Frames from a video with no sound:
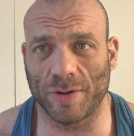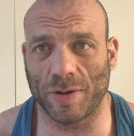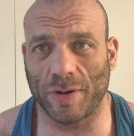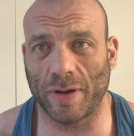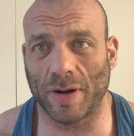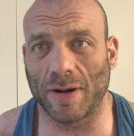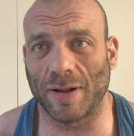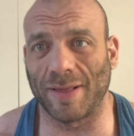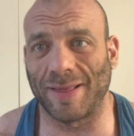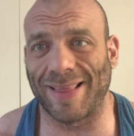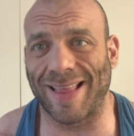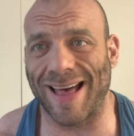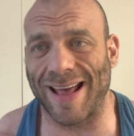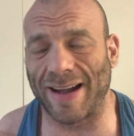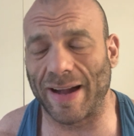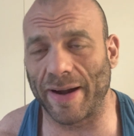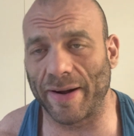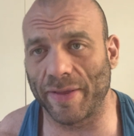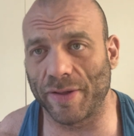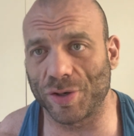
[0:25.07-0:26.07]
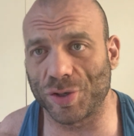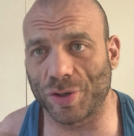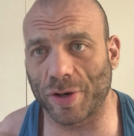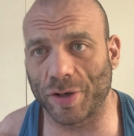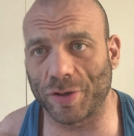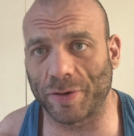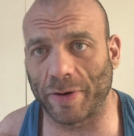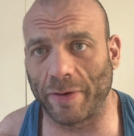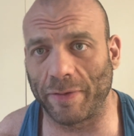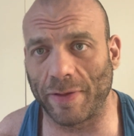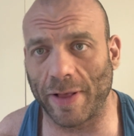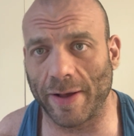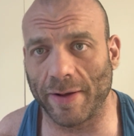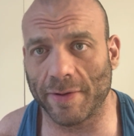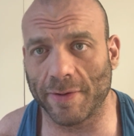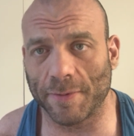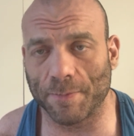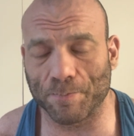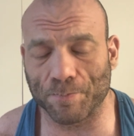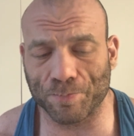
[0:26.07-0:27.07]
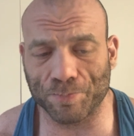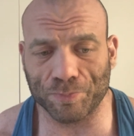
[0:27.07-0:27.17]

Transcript: You get a lot out of the stretch reflex.